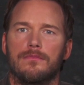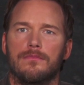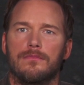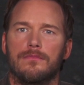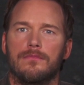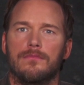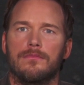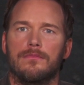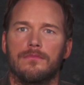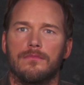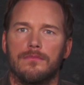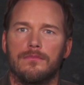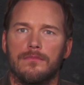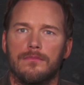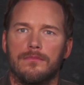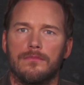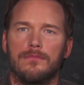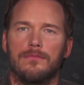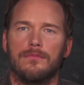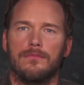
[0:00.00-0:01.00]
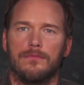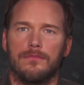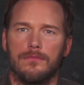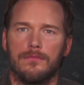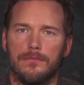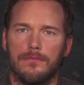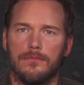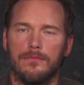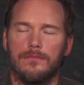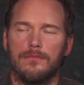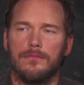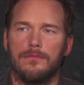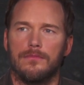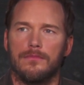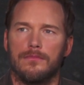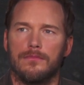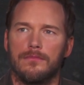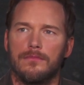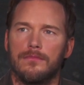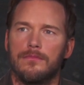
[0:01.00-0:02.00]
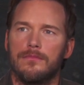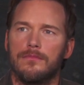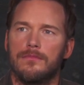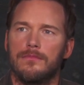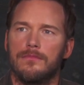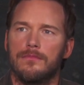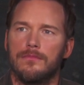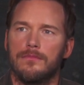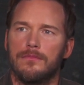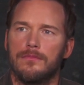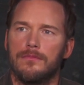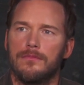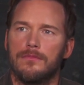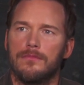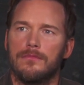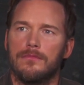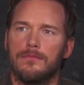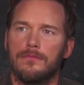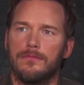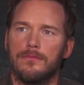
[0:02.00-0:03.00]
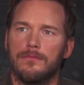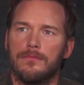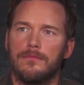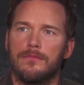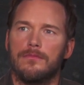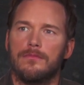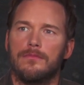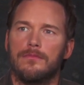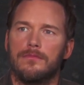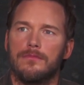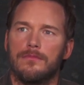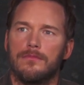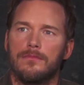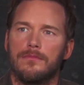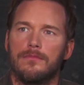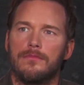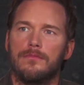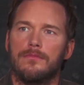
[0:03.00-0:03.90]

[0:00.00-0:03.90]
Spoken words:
(not speaking)